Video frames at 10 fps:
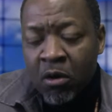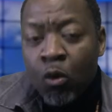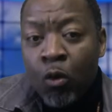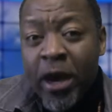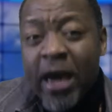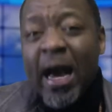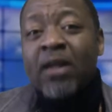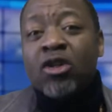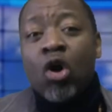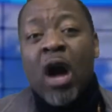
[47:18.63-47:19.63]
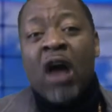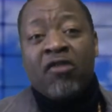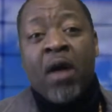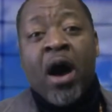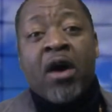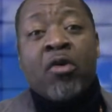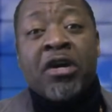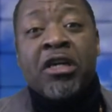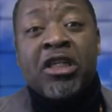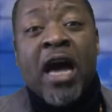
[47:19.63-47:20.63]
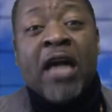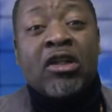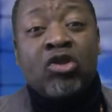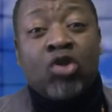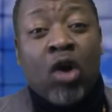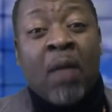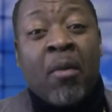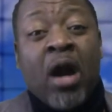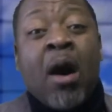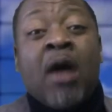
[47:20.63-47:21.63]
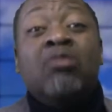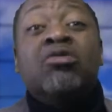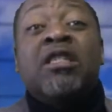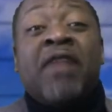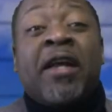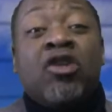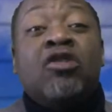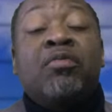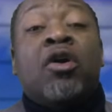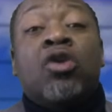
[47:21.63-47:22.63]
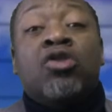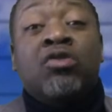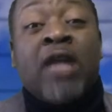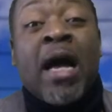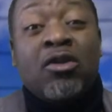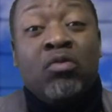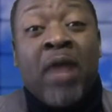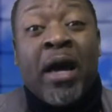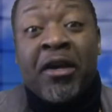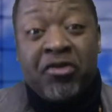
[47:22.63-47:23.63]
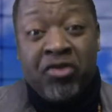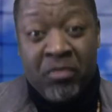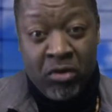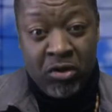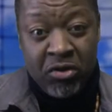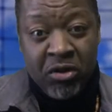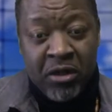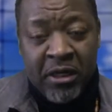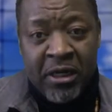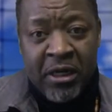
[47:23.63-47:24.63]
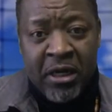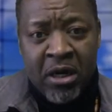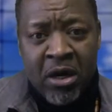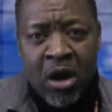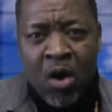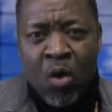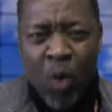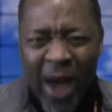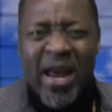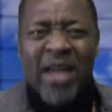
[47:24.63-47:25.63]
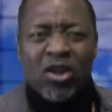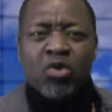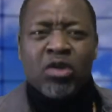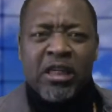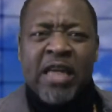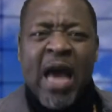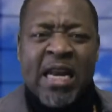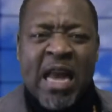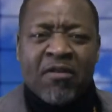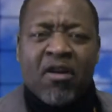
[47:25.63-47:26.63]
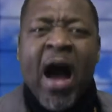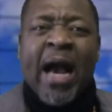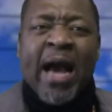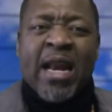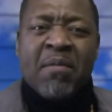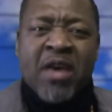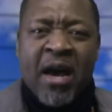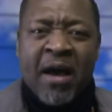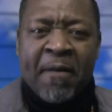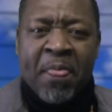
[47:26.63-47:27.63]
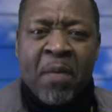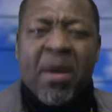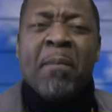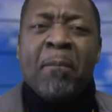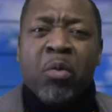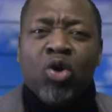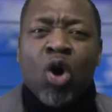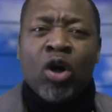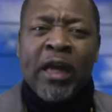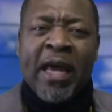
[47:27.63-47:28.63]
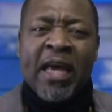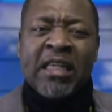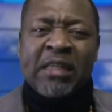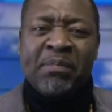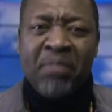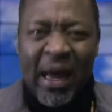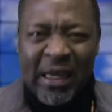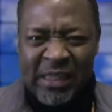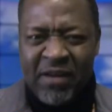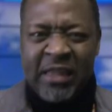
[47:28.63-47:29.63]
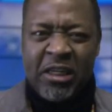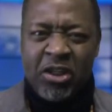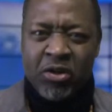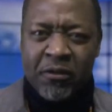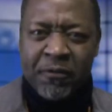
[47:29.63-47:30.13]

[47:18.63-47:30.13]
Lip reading: We can talk of our own history and talk about our own civilizations because of thanks to Black History Month. Where then did you see the level of academia being put on the Black civilization?